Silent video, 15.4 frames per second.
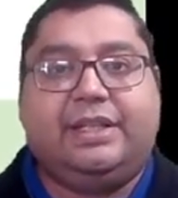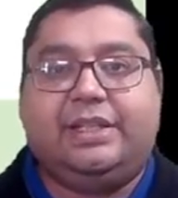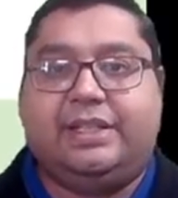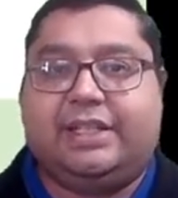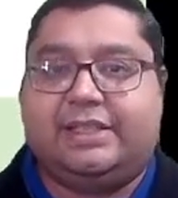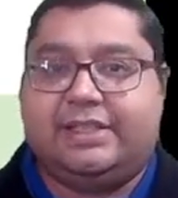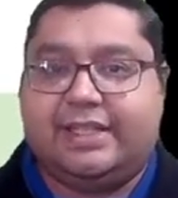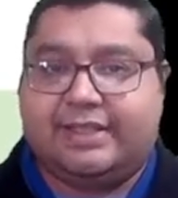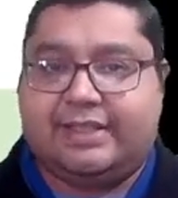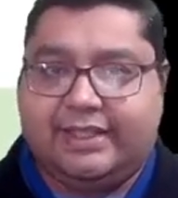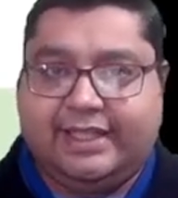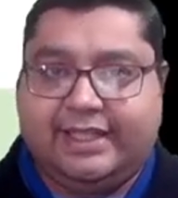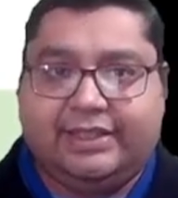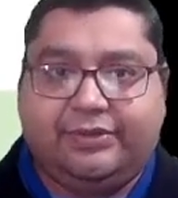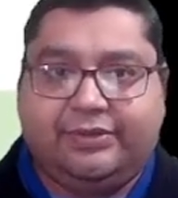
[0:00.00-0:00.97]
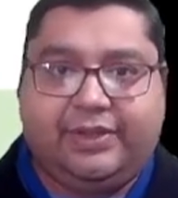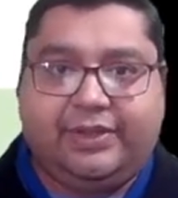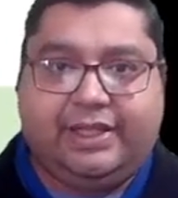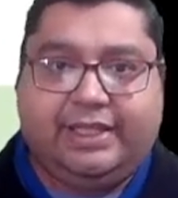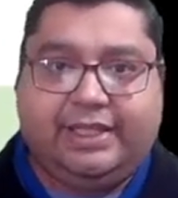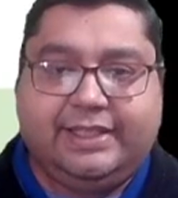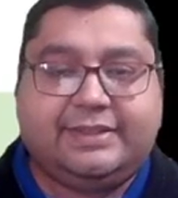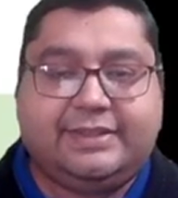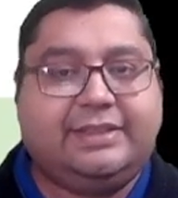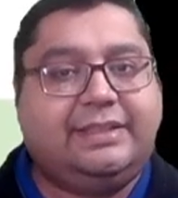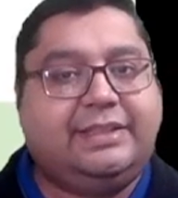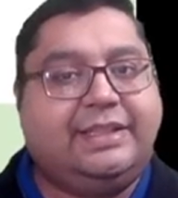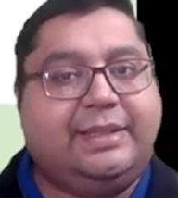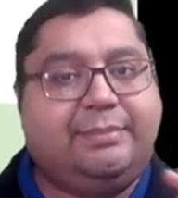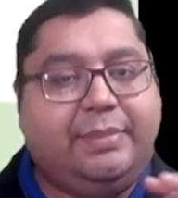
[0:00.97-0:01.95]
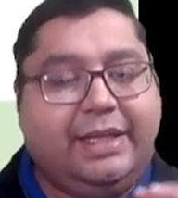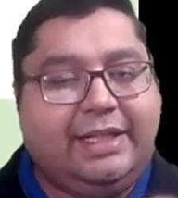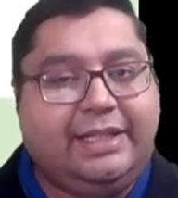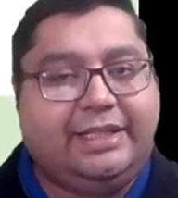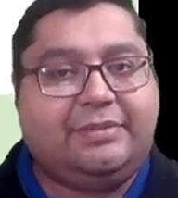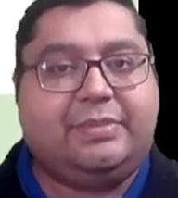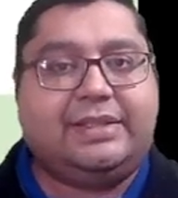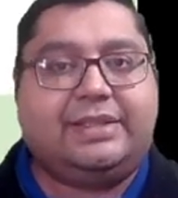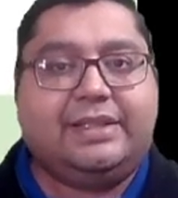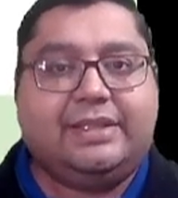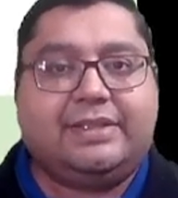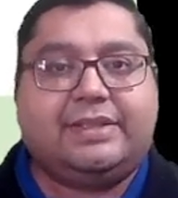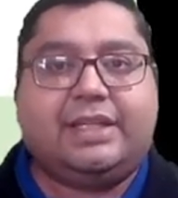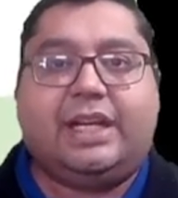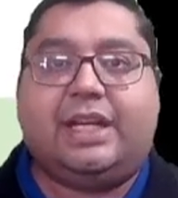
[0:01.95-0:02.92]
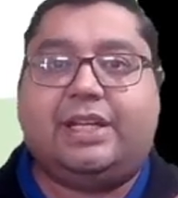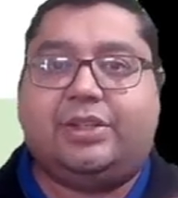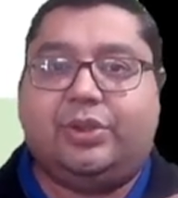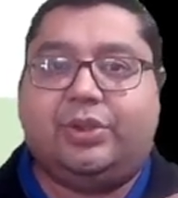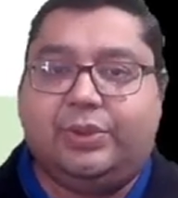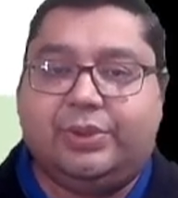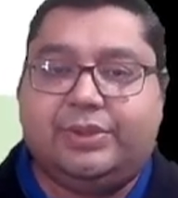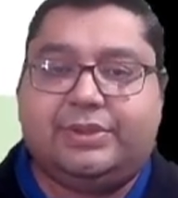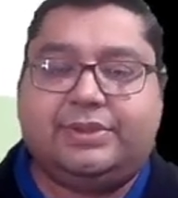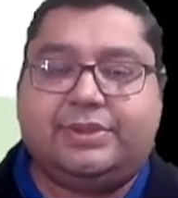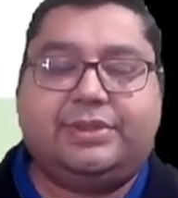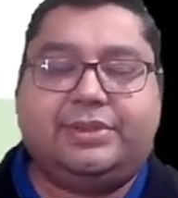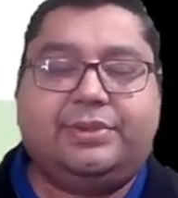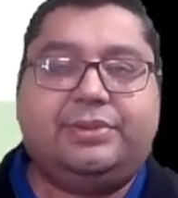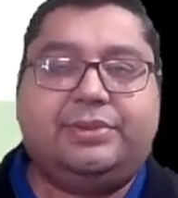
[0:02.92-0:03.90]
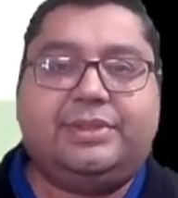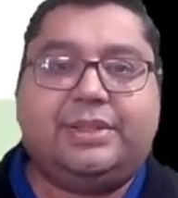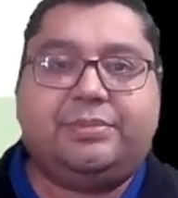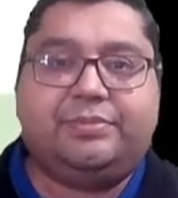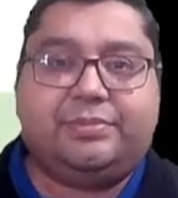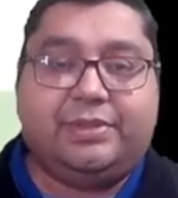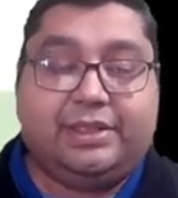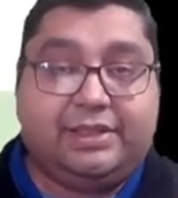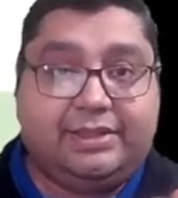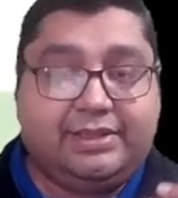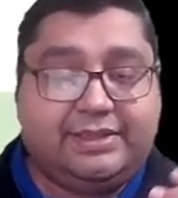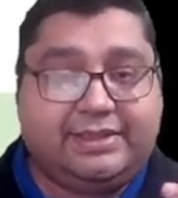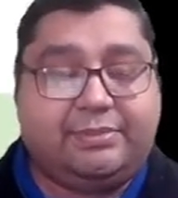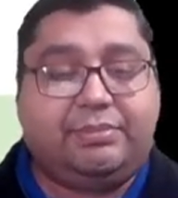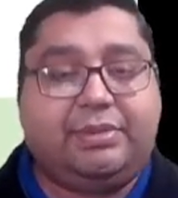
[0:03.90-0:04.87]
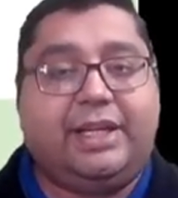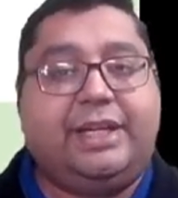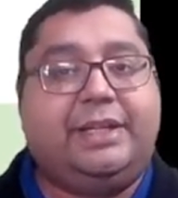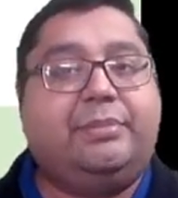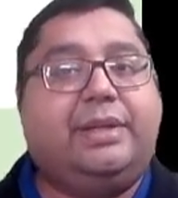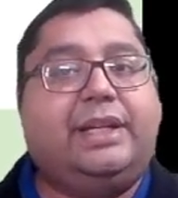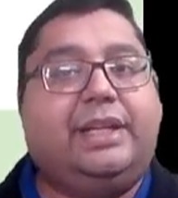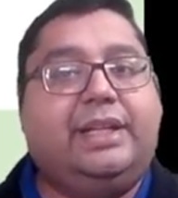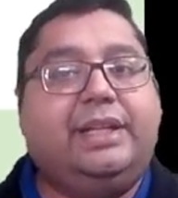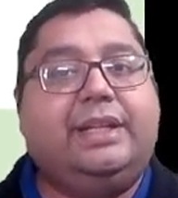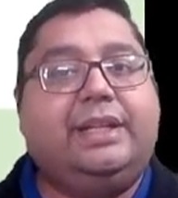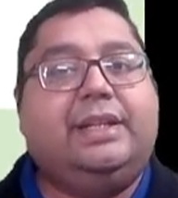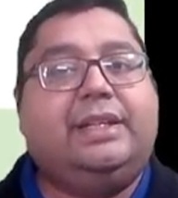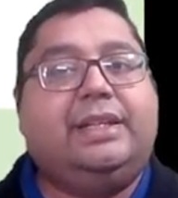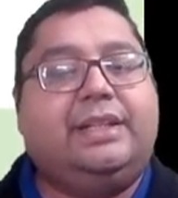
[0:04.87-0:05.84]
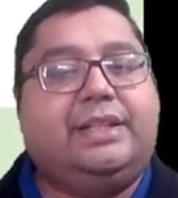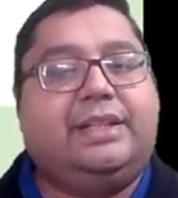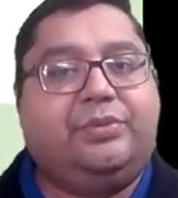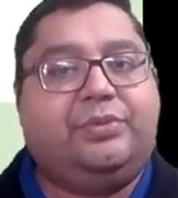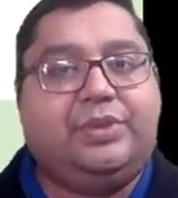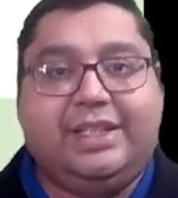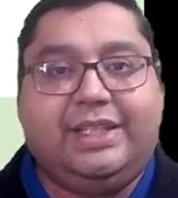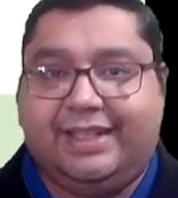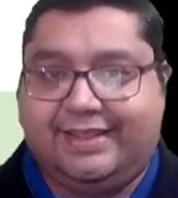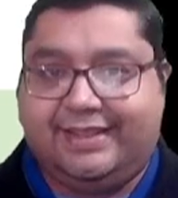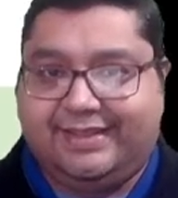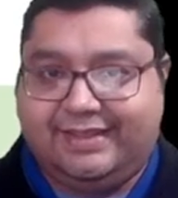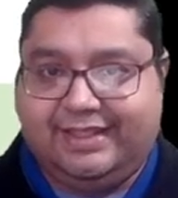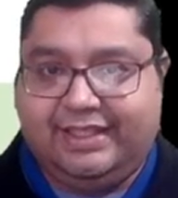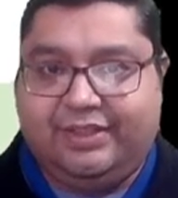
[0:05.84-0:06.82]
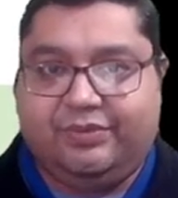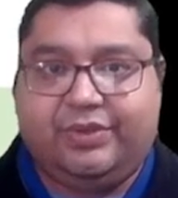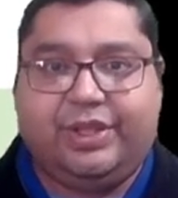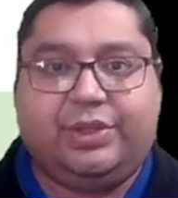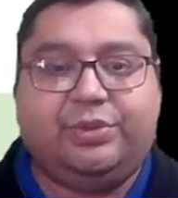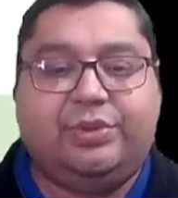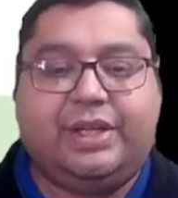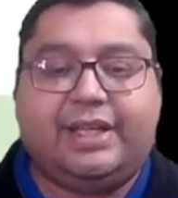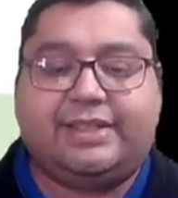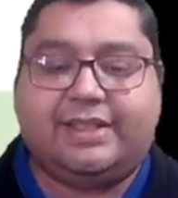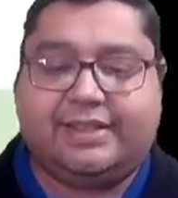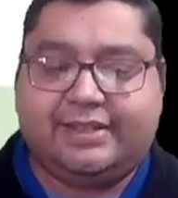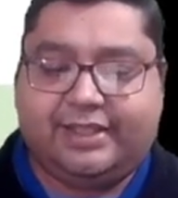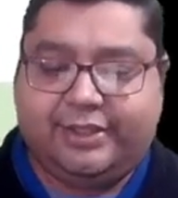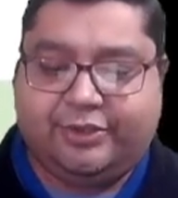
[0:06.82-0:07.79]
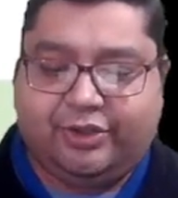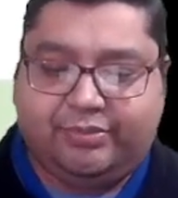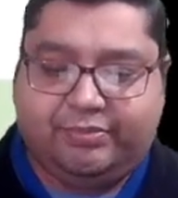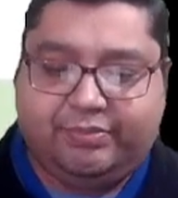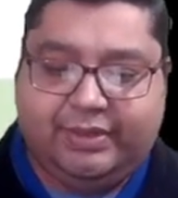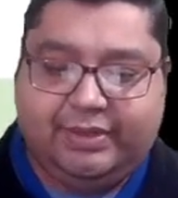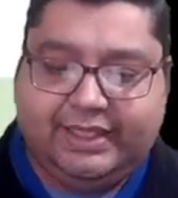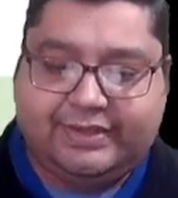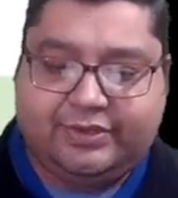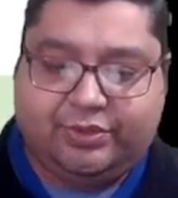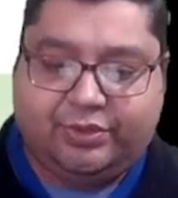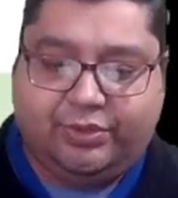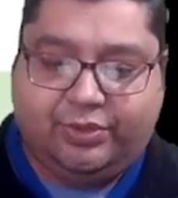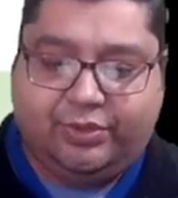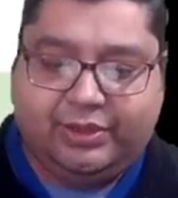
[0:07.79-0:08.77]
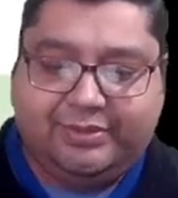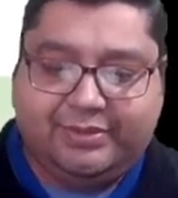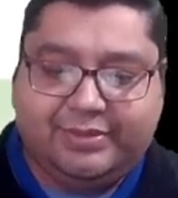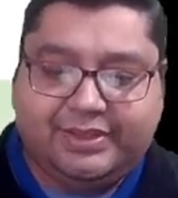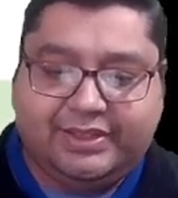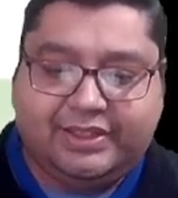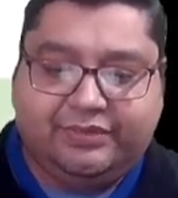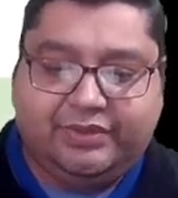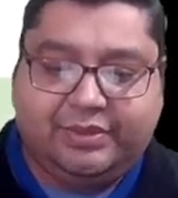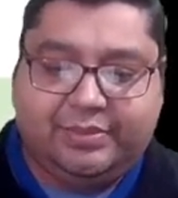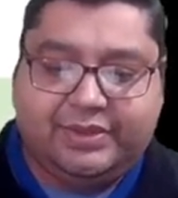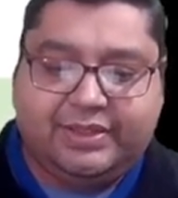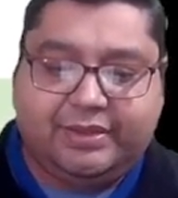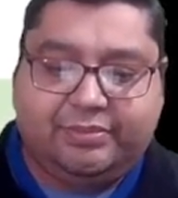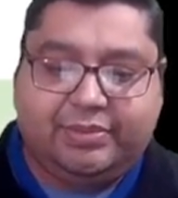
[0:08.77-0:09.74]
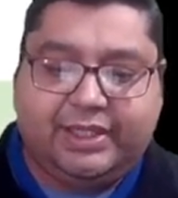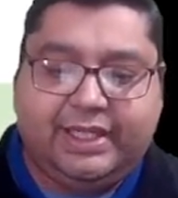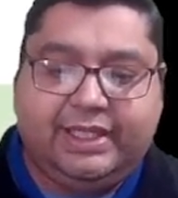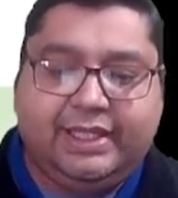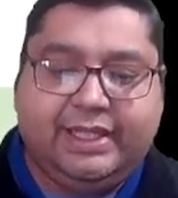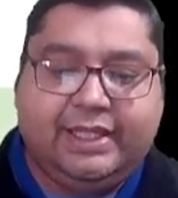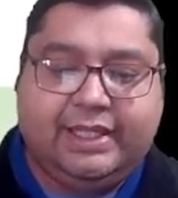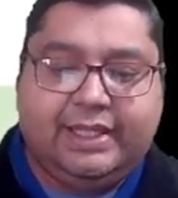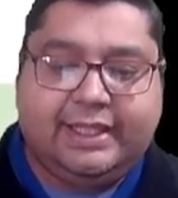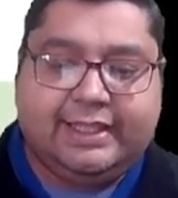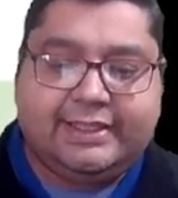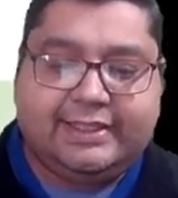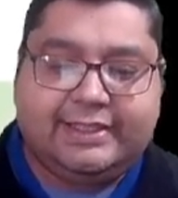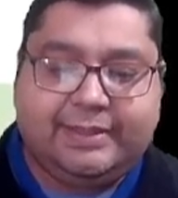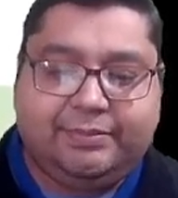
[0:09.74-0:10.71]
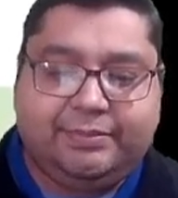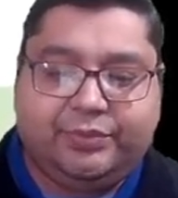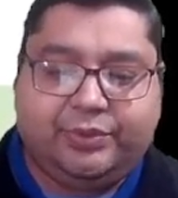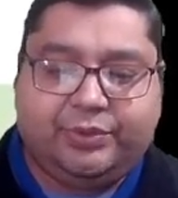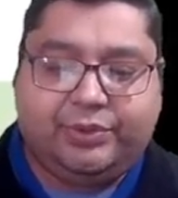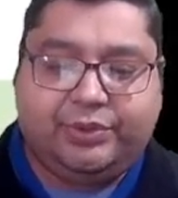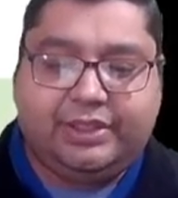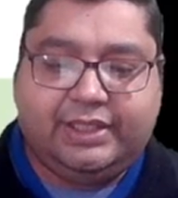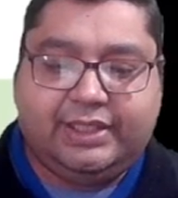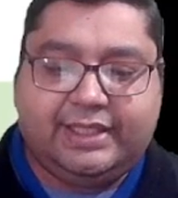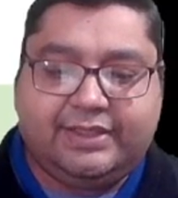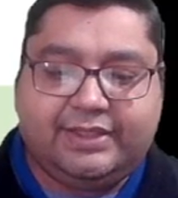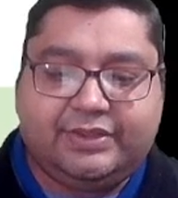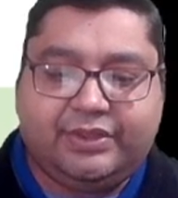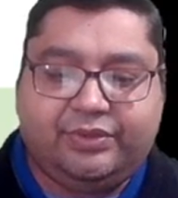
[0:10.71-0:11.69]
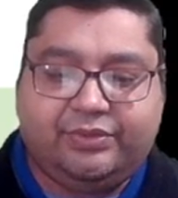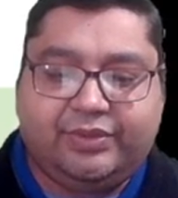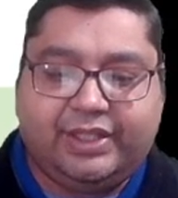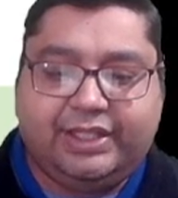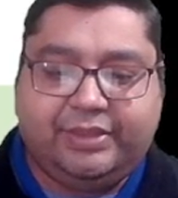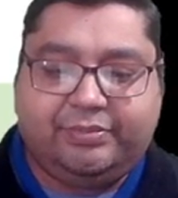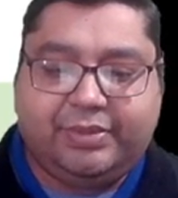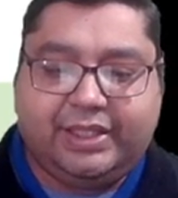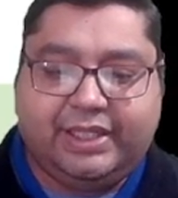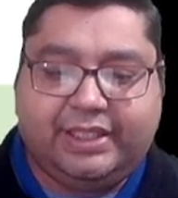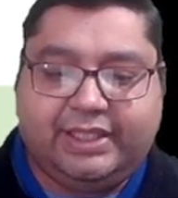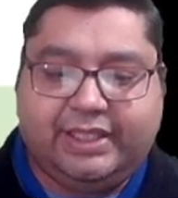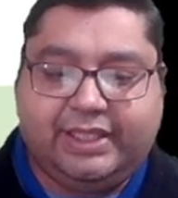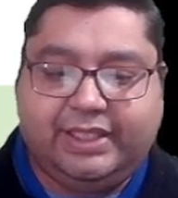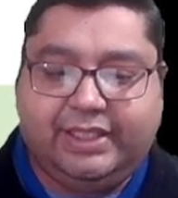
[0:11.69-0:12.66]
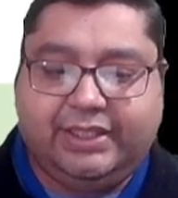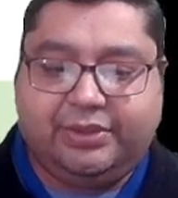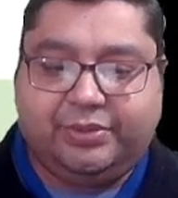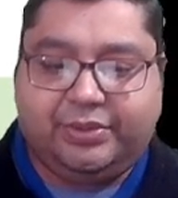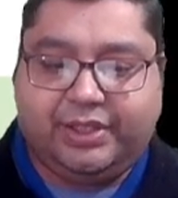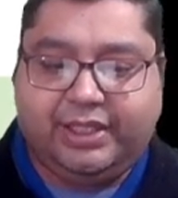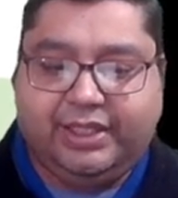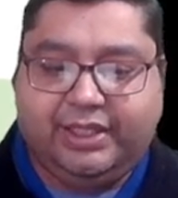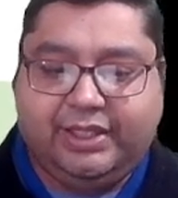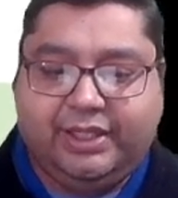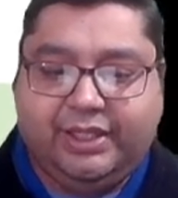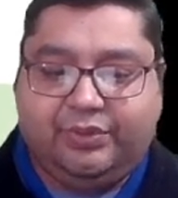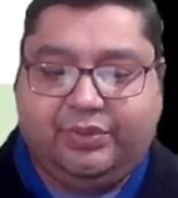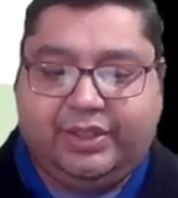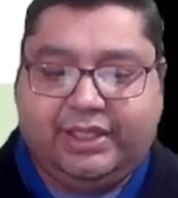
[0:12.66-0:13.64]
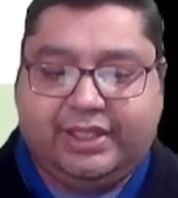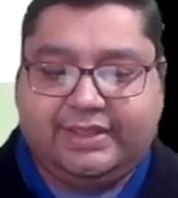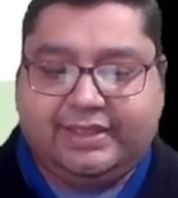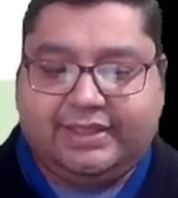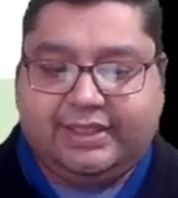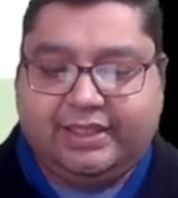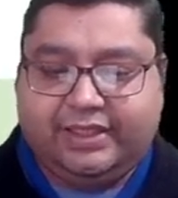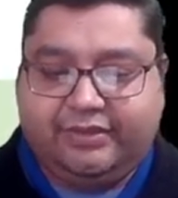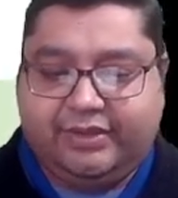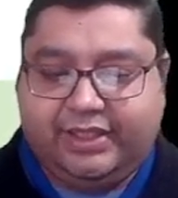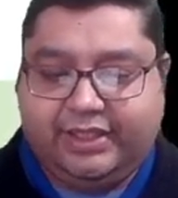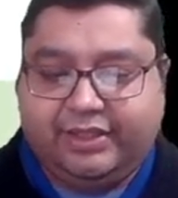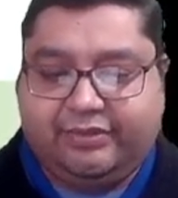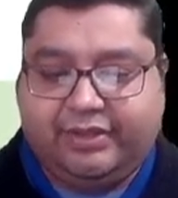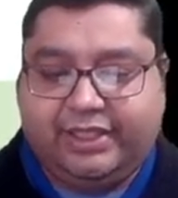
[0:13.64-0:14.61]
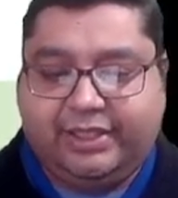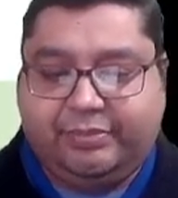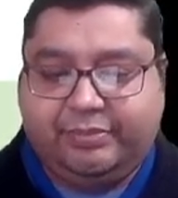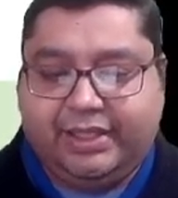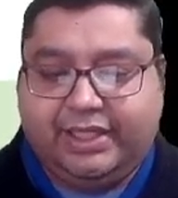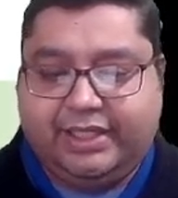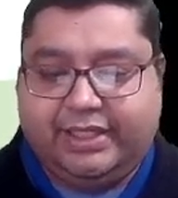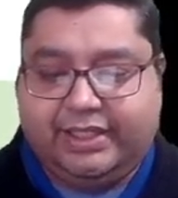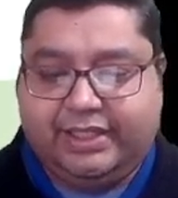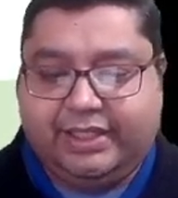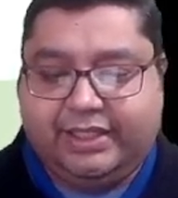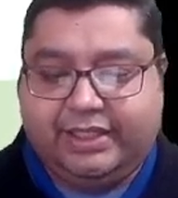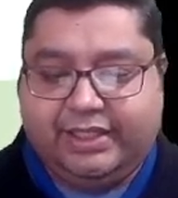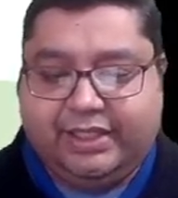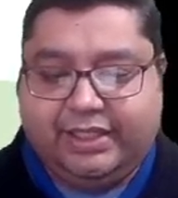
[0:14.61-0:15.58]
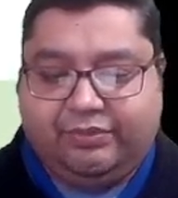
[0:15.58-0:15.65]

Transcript: just like the pharynx, the palate muscles are also sub, uh, supplied by uh, VAC, vago accessory complex. So all the muscles will be supplied except for tensor veli palatini. Okay, we can see levator veli palatini.